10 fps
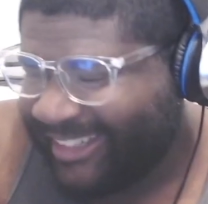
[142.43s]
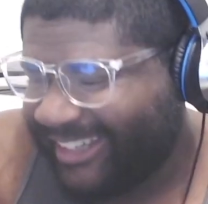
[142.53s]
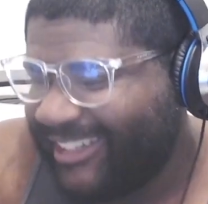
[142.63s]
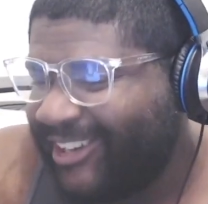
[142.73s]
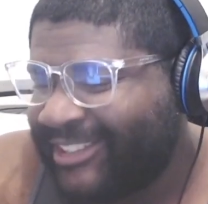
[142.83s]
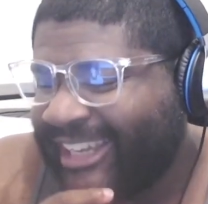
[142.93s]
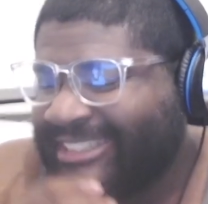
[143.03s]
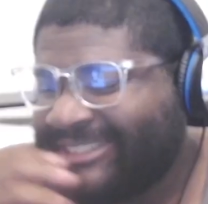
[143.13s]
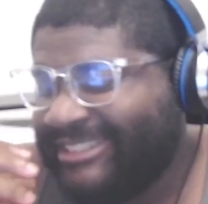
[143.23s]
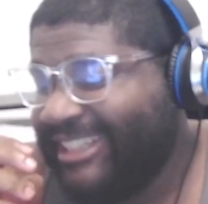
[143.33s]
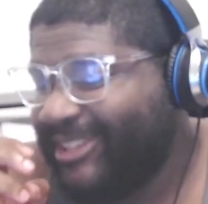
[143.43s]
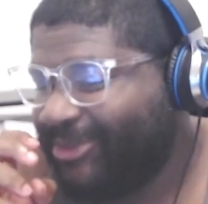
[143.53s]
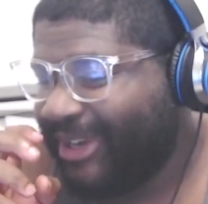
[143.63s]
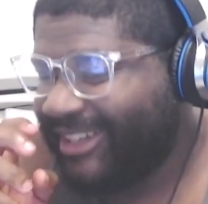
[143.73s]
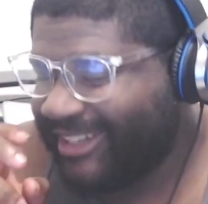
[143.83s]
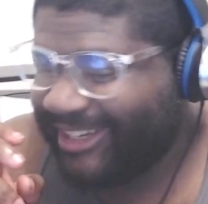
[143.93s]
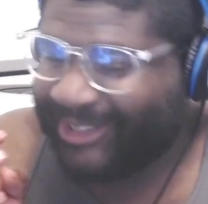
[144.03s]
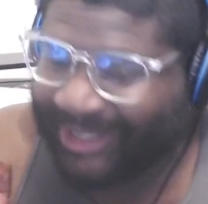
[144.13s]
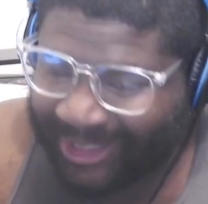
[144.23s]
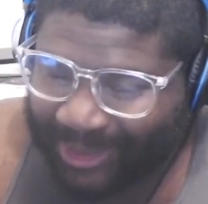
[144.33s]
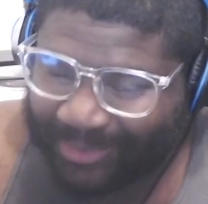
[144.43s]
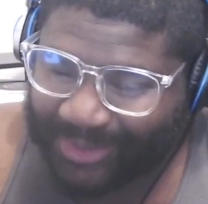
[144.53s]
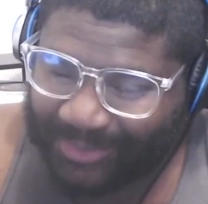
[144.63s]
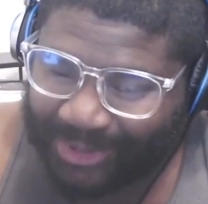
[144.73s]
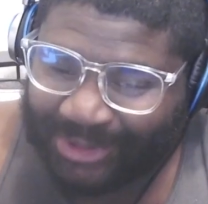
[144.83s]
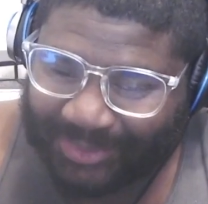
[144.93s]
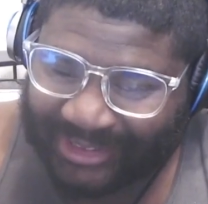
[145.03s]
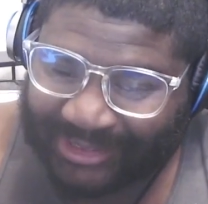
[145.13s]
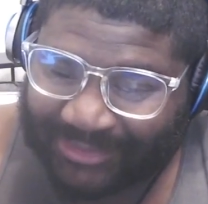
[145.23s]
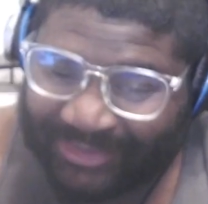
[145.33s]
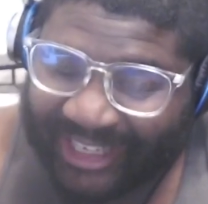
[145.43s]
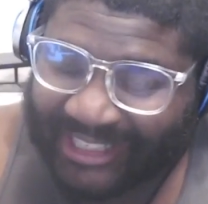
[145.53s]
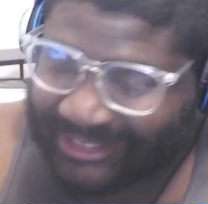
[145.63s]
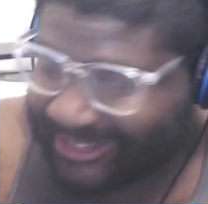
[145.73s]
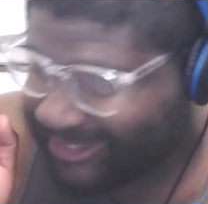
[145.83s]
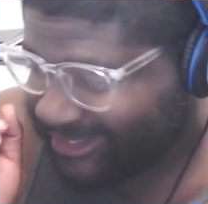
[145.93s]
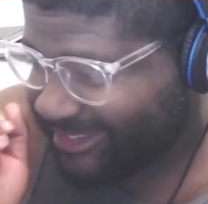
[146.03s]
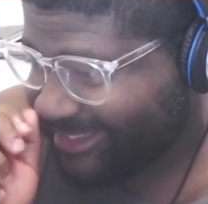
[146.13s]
Y'all can't see it right now, but Musubi's face is